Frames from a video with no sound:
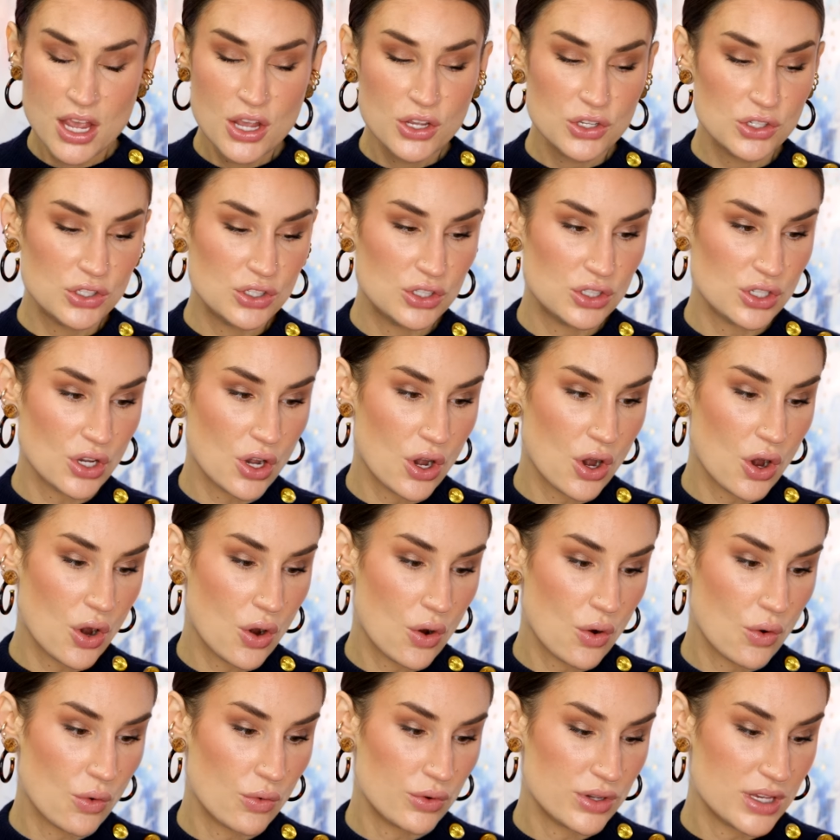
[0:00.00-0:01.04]

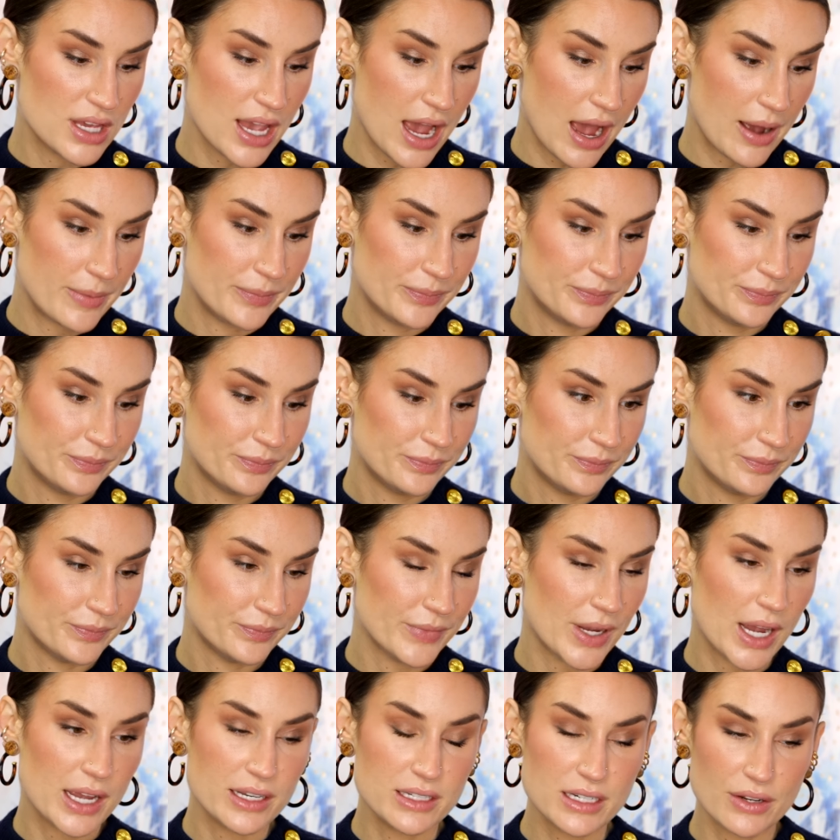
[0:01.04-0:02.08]
So yeah,
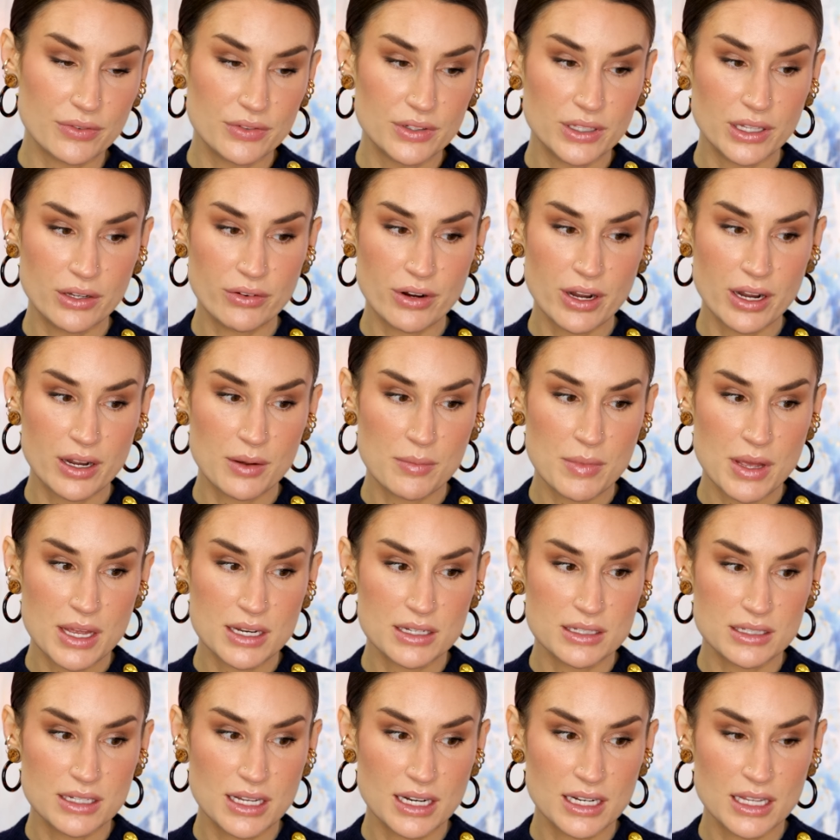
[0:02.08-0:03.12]
I definitely
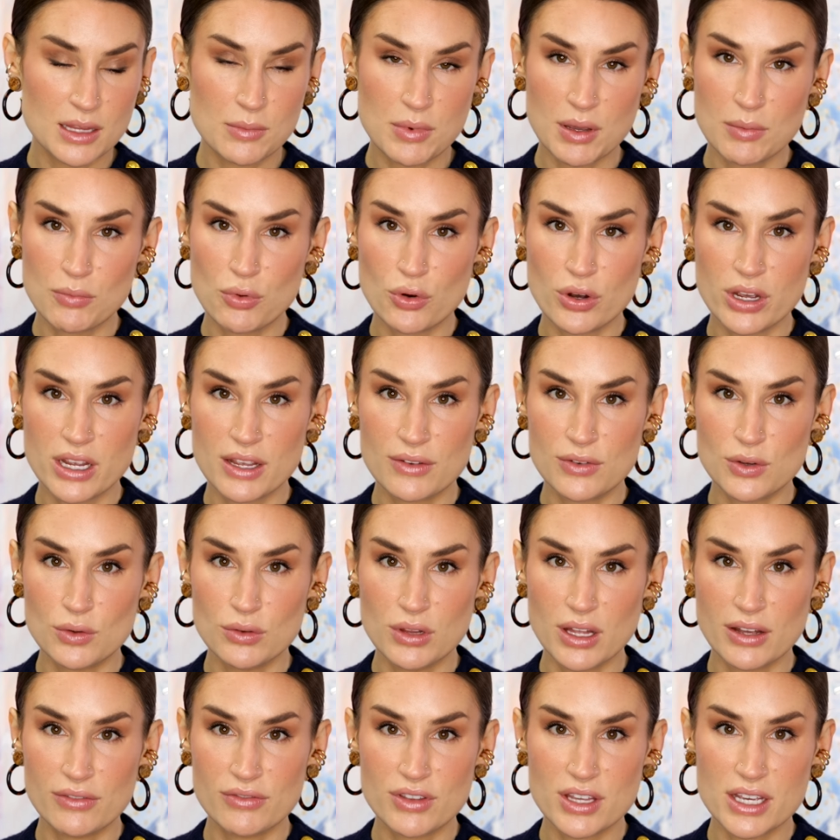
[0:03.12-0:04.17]
recommend getting the big boy if you
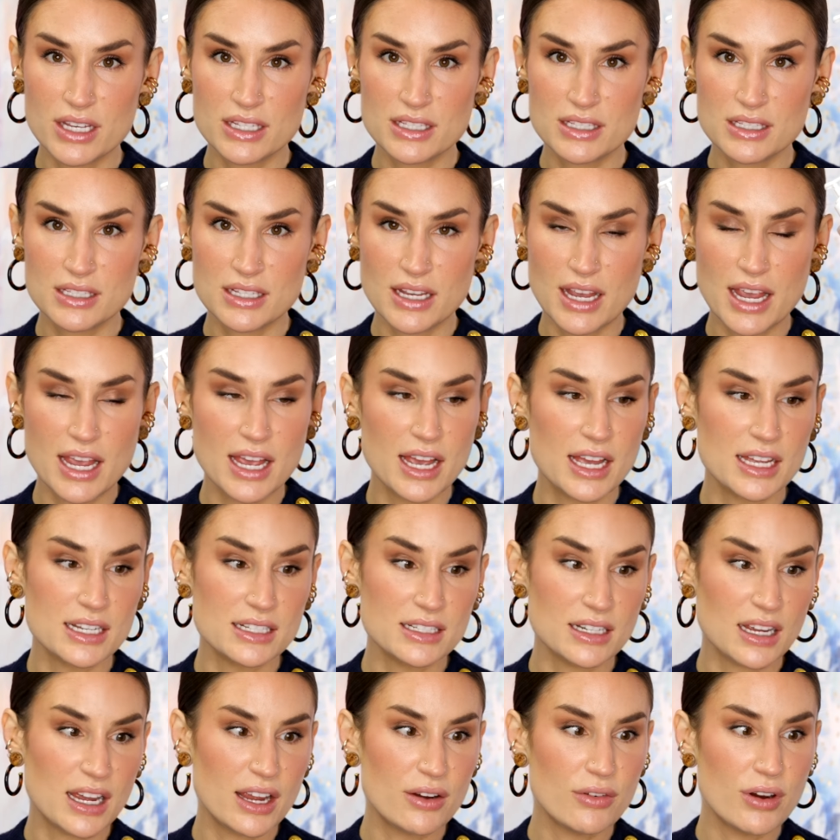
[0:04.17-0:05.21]
love this
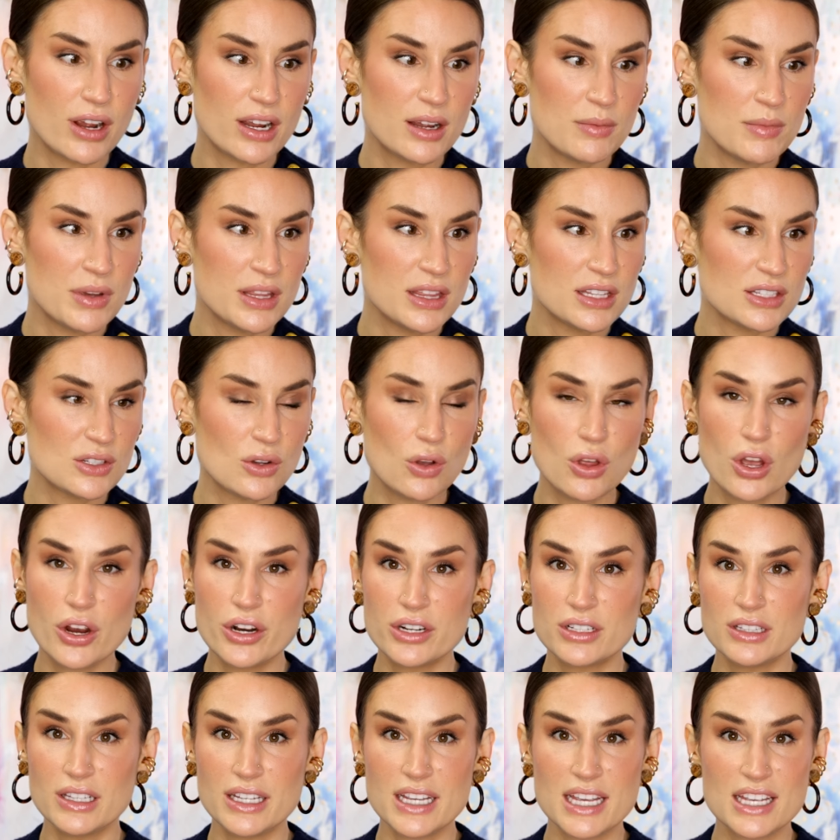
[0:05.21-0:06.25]
and I recommend this
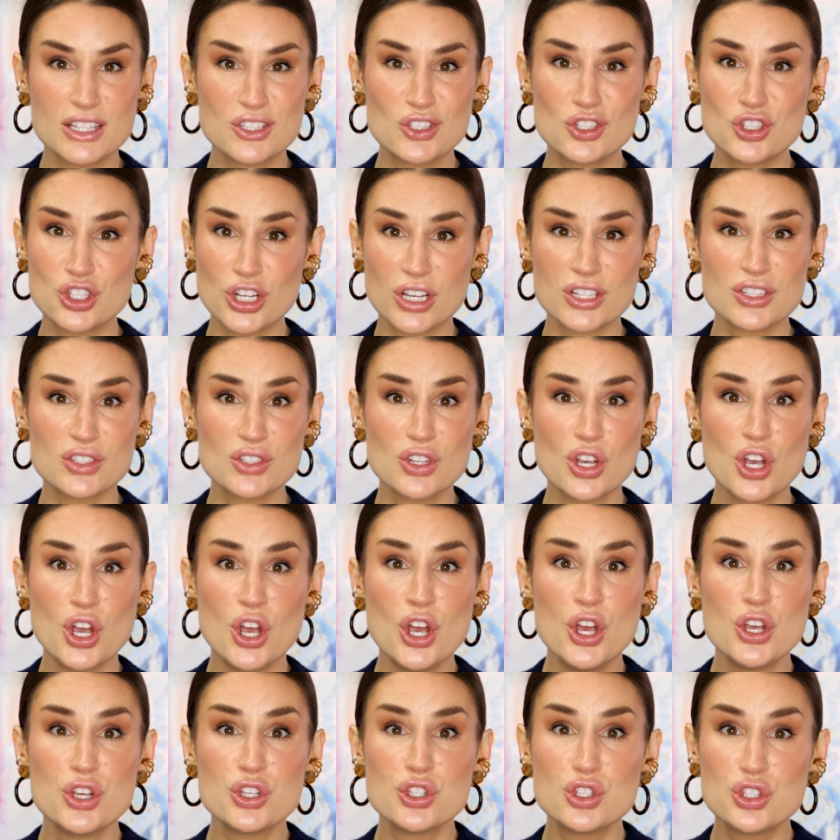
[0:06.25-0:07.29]
wholeheartedly. It's just
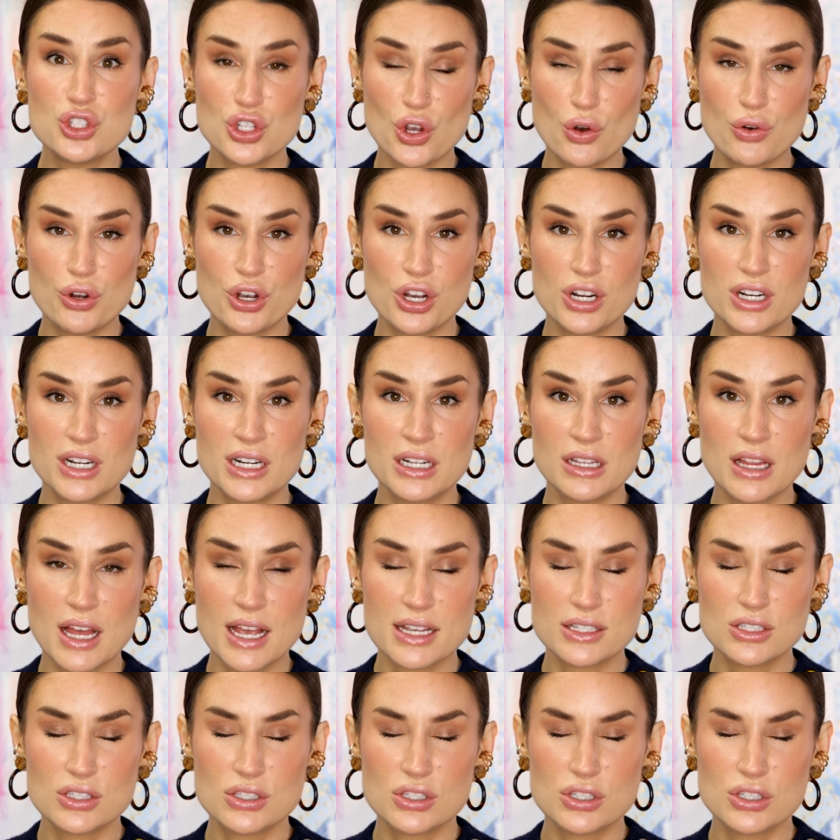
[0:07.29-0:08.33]
so good and it
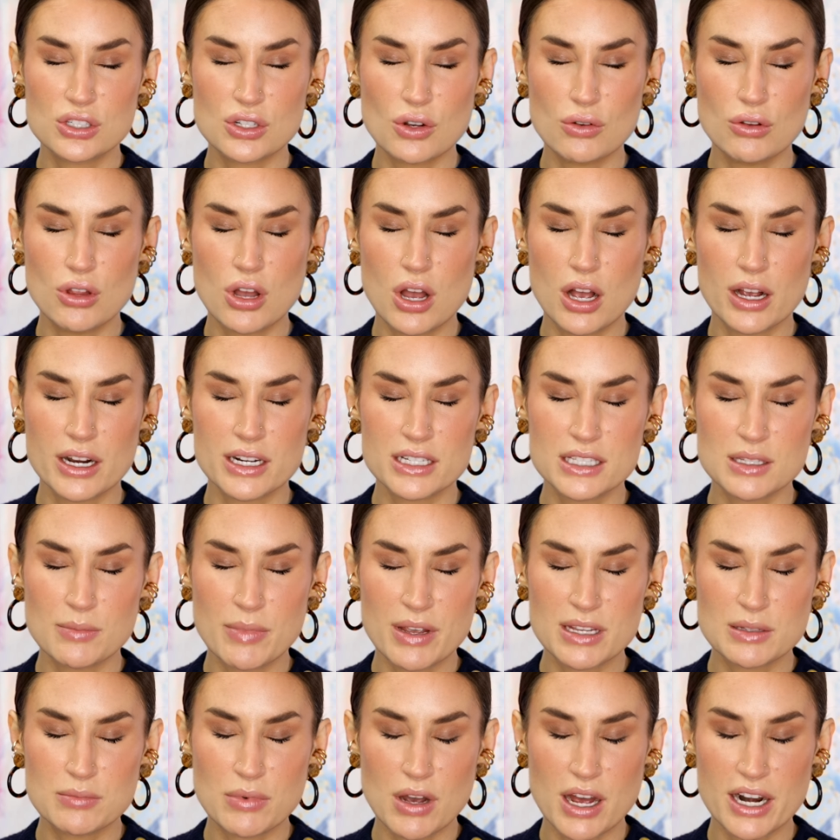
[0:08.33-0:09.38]
lasts so long and it's the
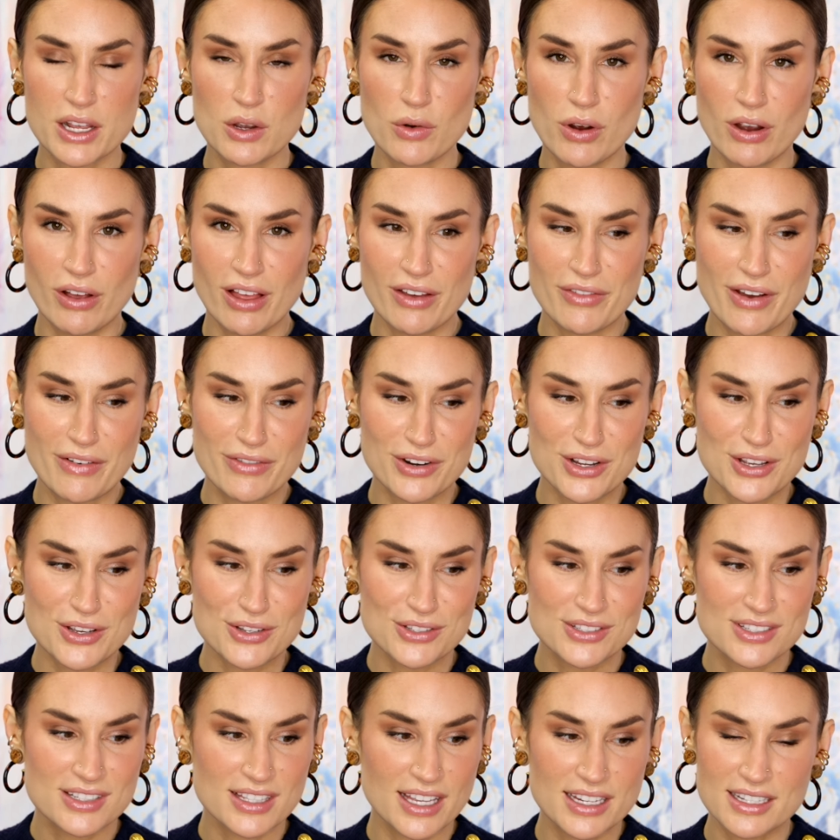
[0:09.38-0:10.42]
best body oil I've ever
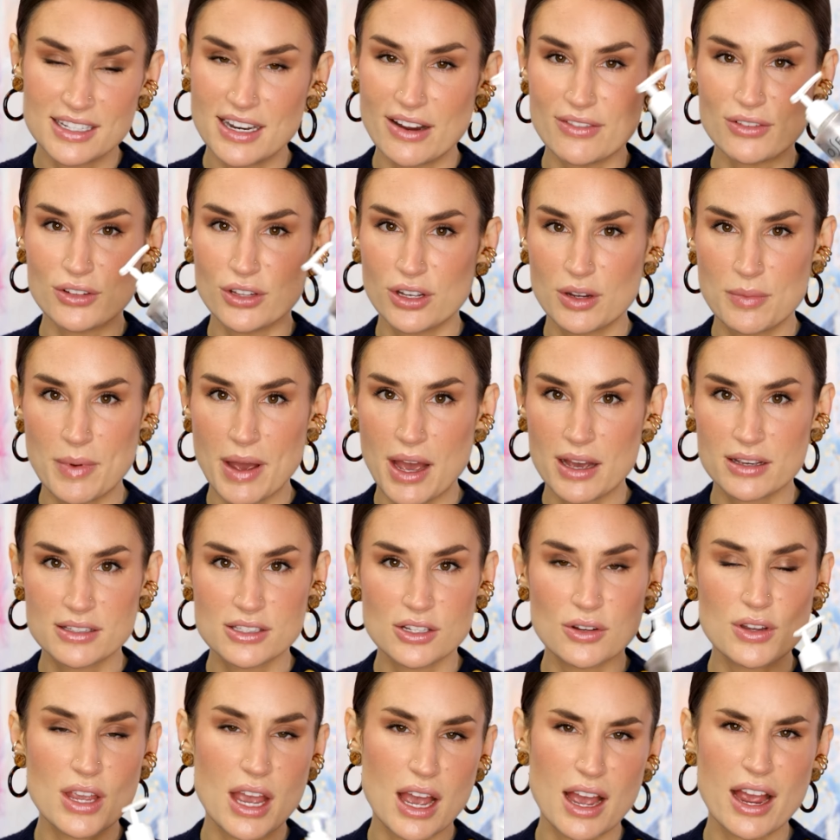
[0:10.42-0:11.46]
used. Like never look back.
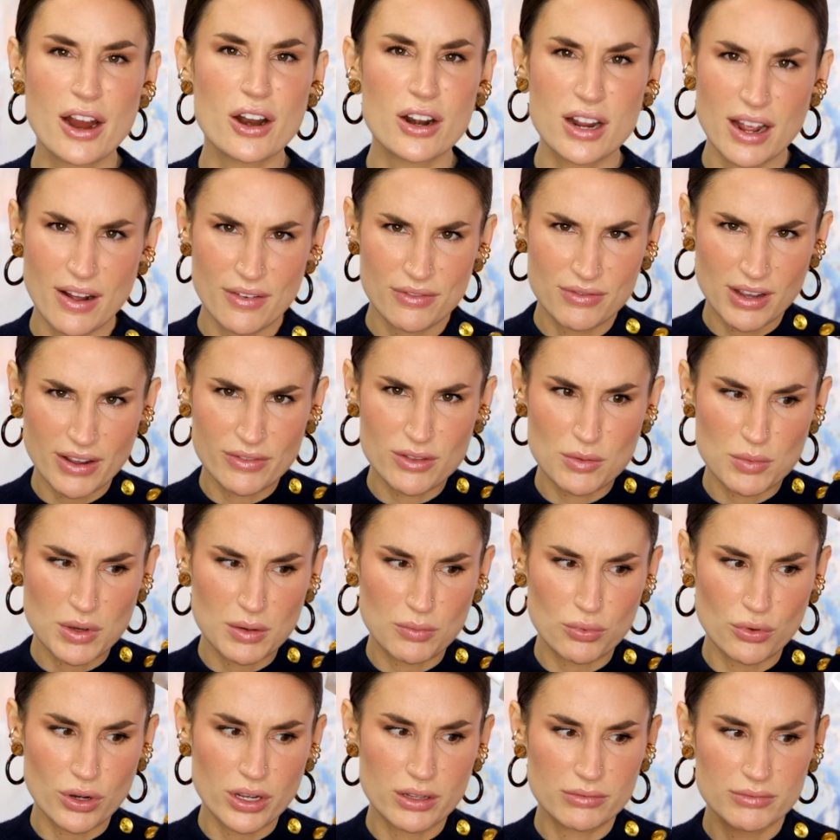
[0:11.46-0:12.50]
So yeah, I already have, I have the
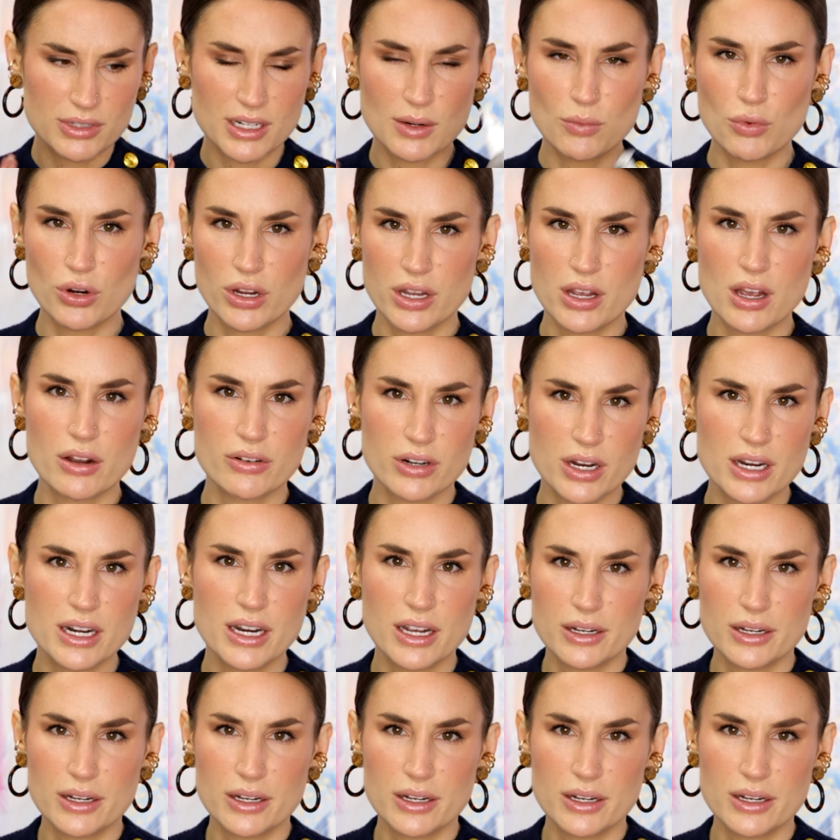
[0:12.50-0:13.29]
big boy that I'm working on right